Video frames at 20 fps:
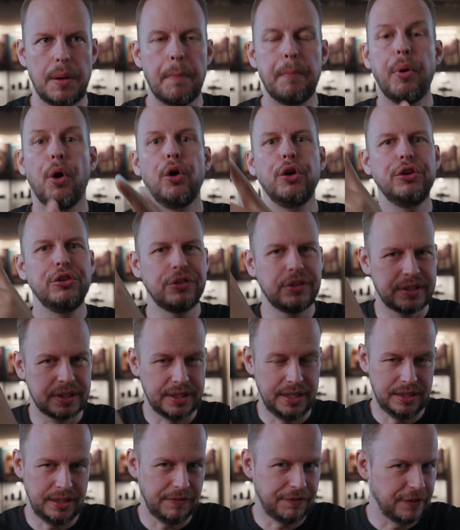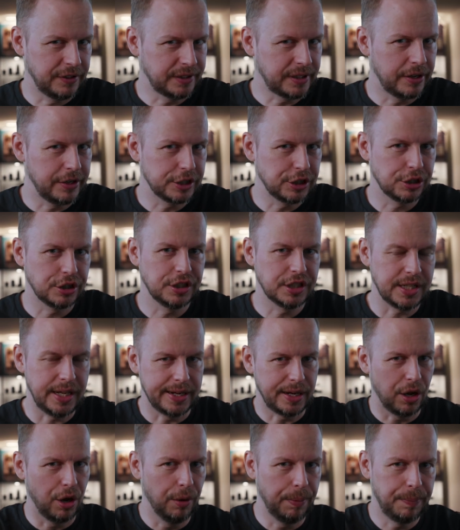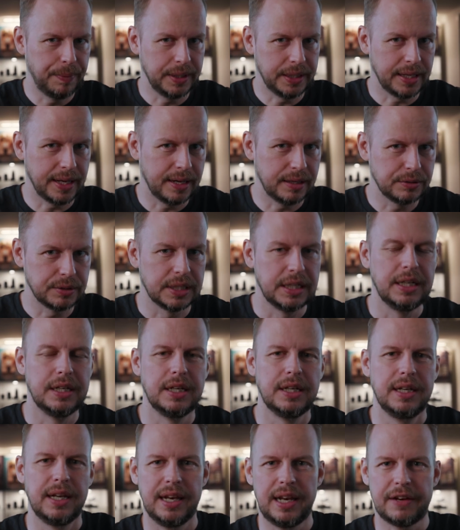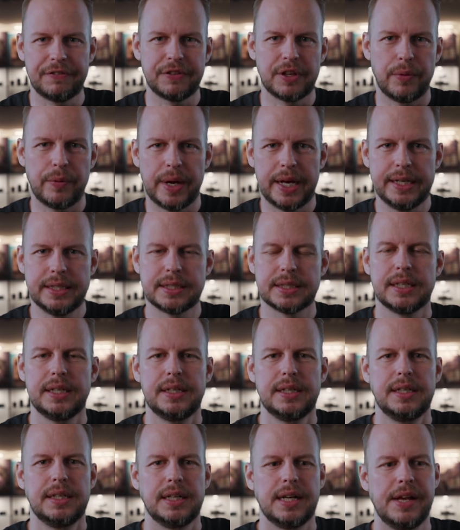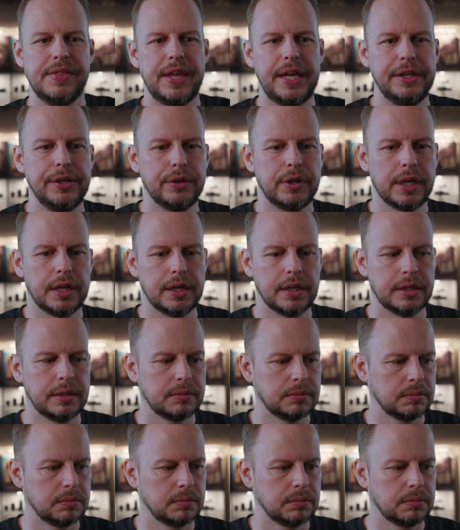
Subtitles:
point in different directions, like up and down, left and right. And then you can